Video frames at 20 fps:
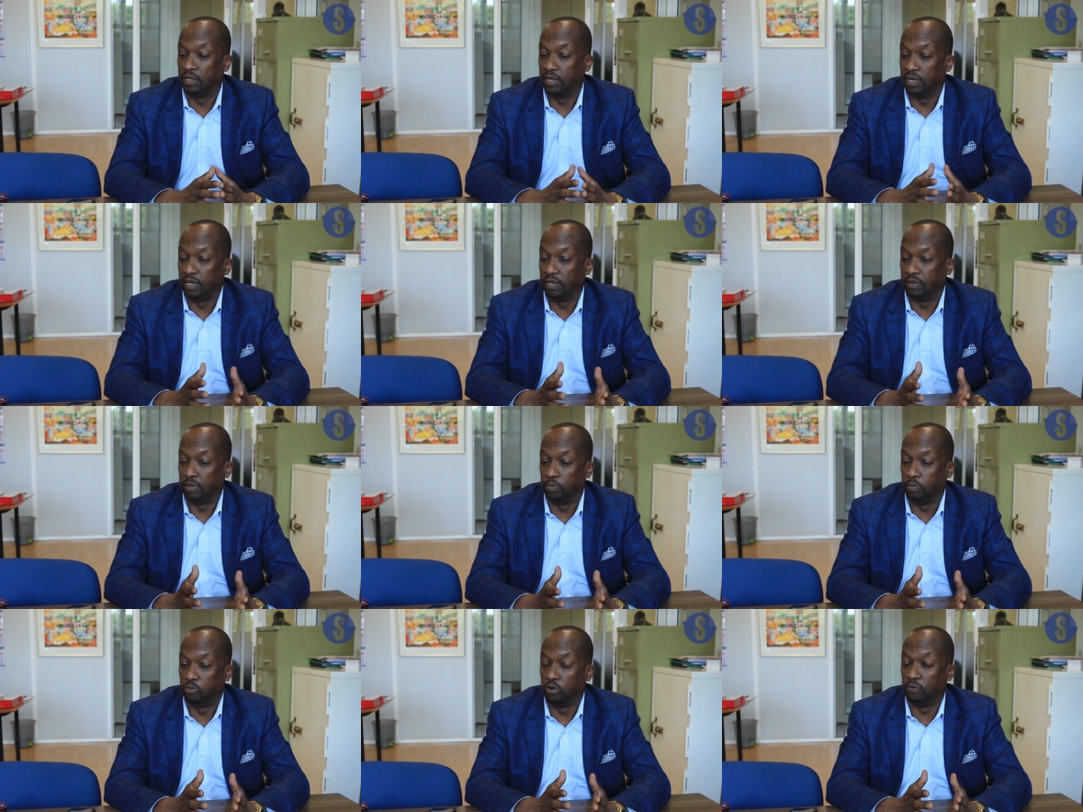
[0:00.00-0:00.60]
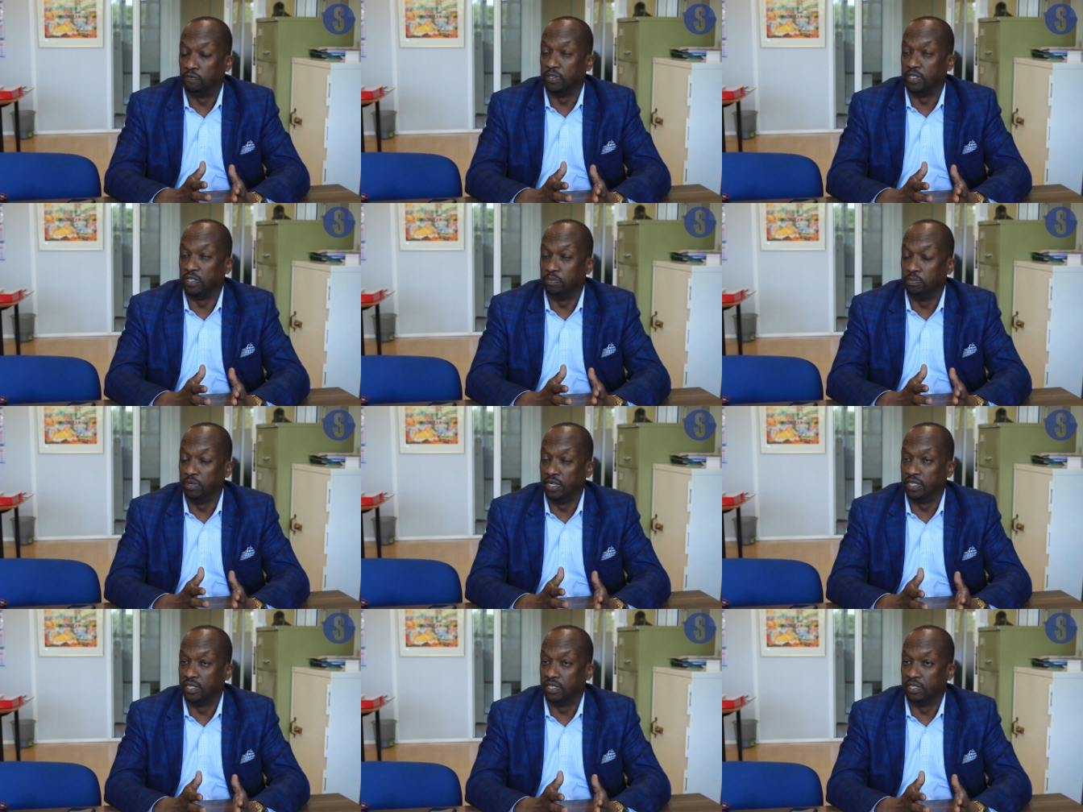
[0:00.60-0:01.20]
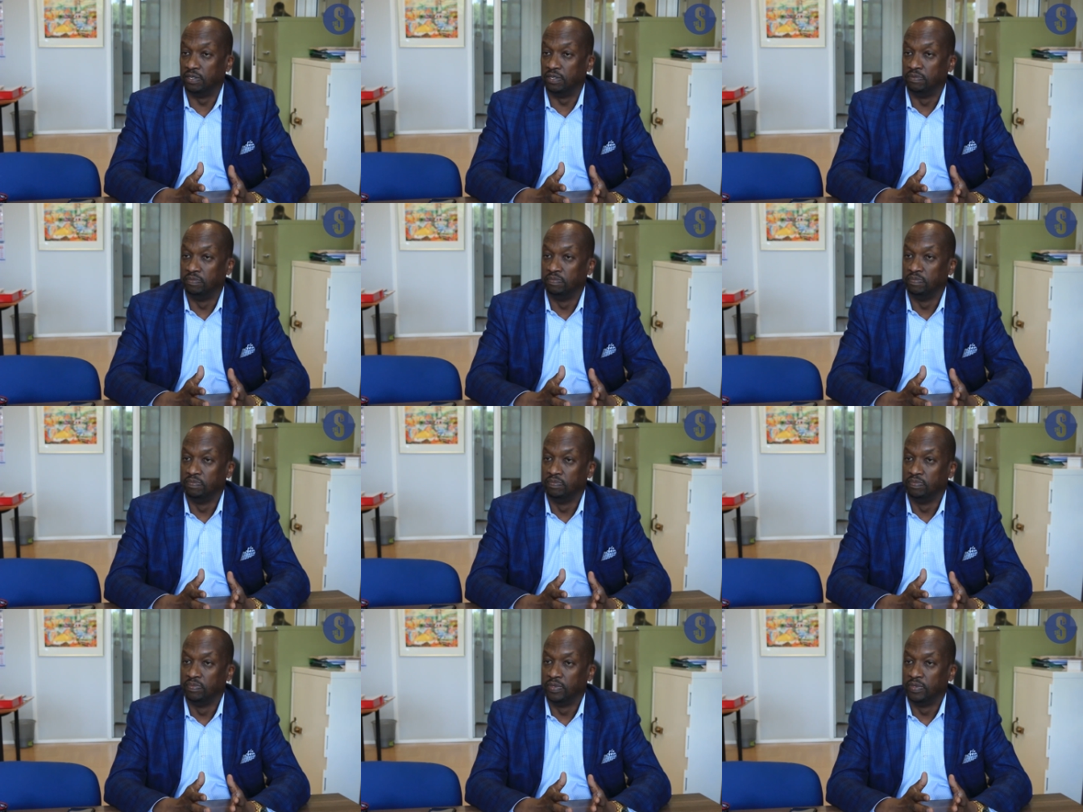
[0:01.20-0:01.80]
uh, in profitability,
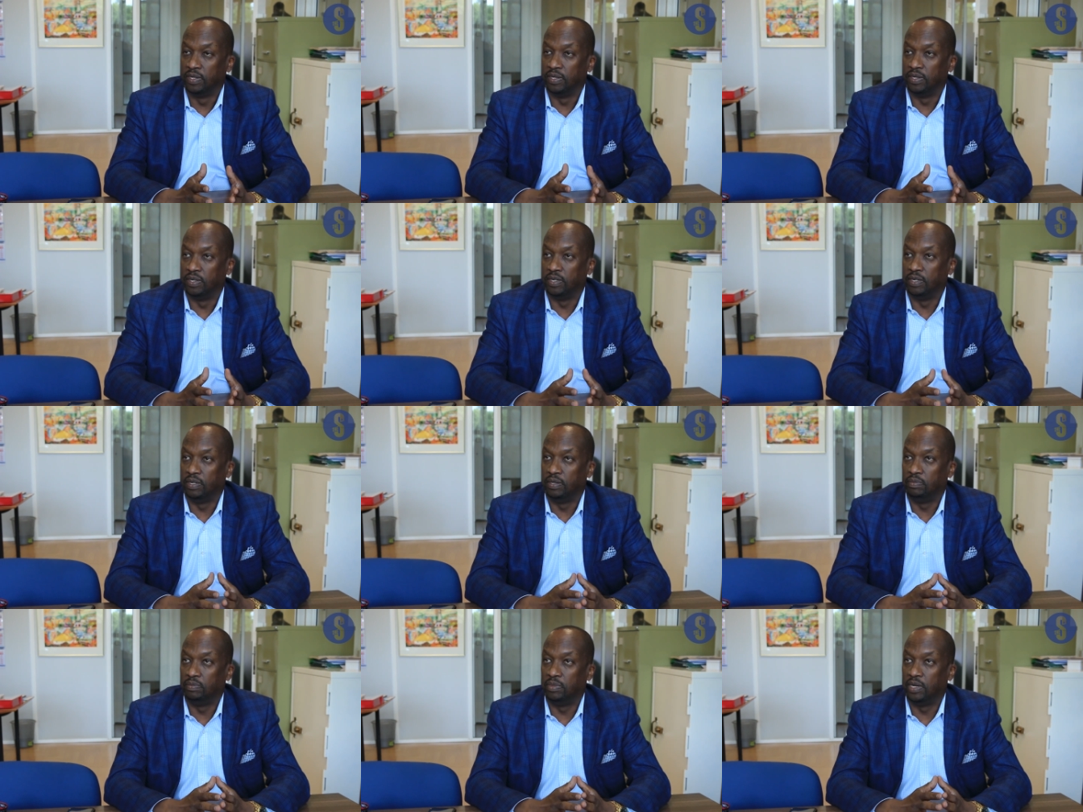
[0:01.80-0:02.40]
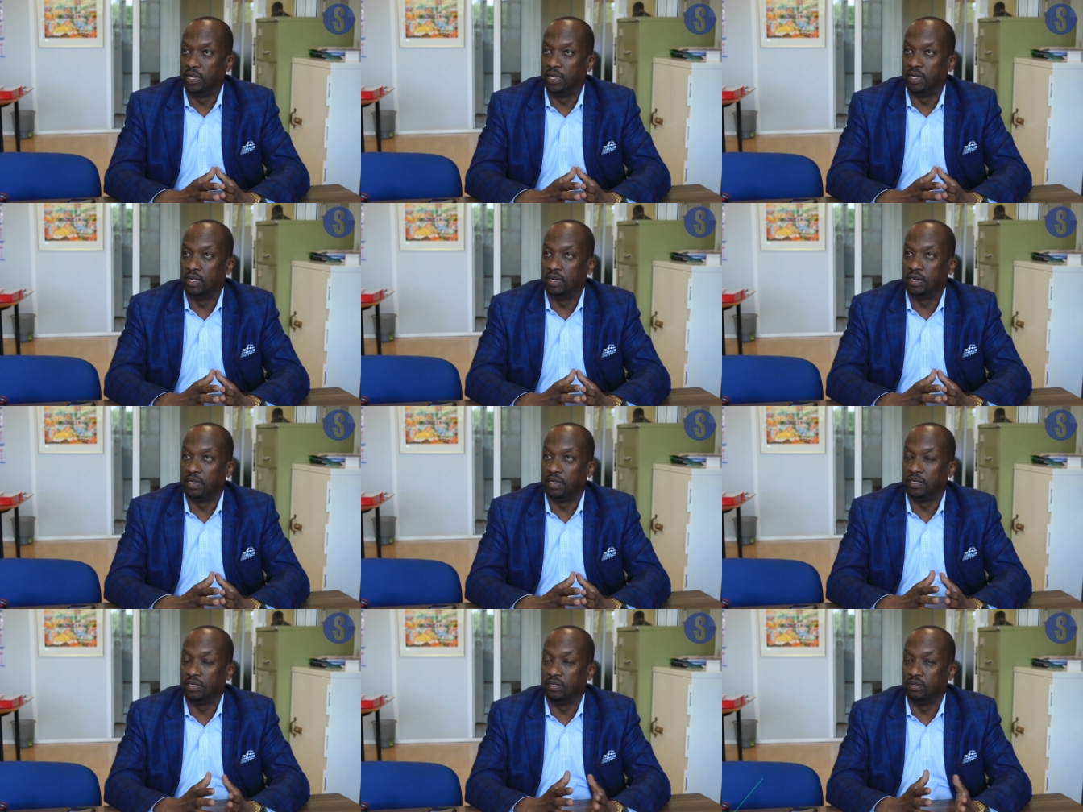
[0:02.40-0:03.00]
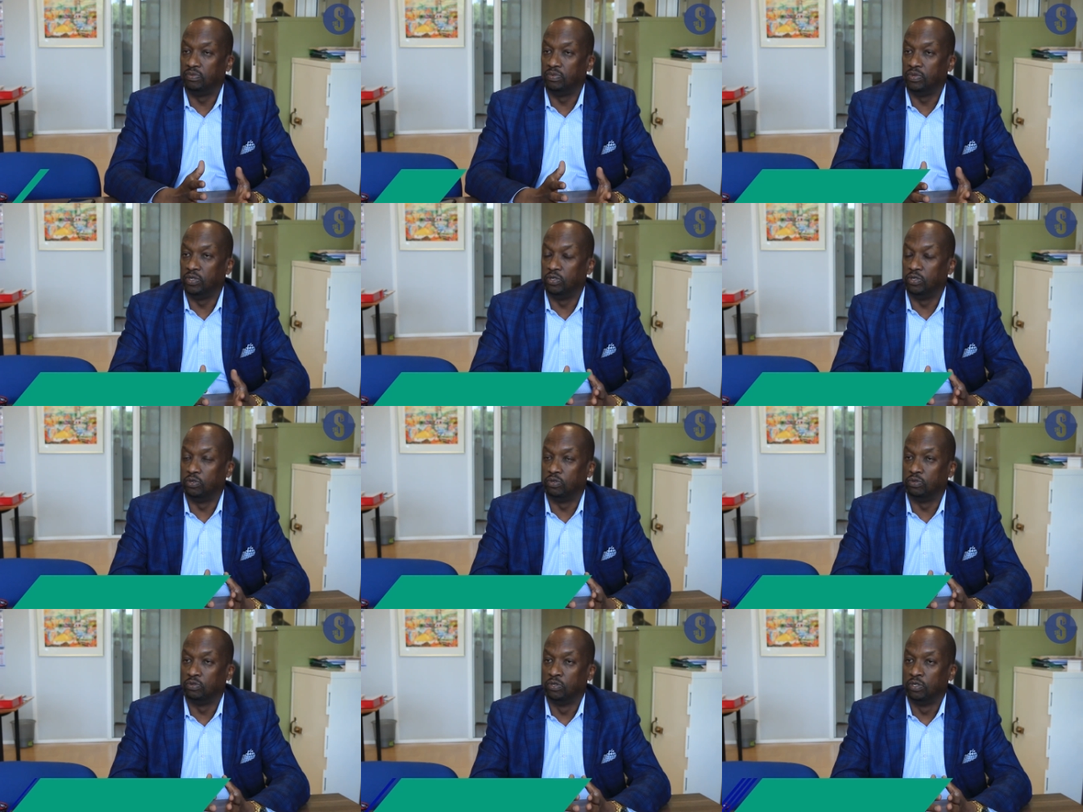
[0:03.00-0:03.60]
um, are, you
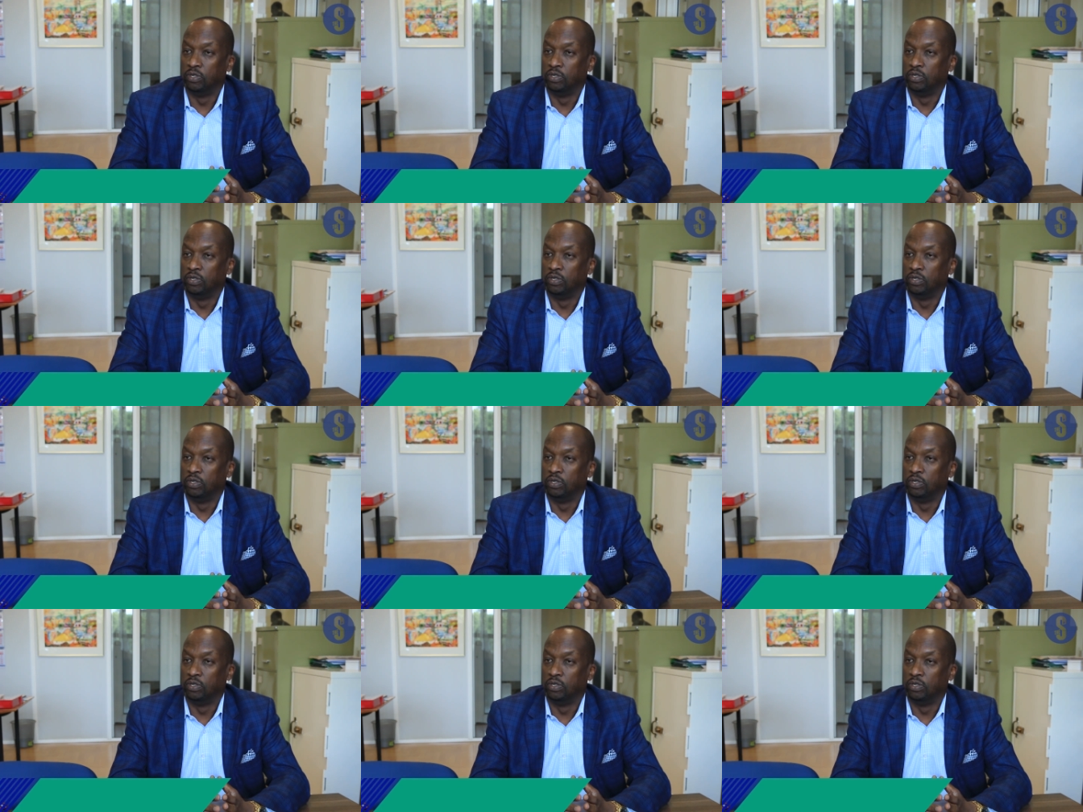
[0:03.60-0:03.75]
know,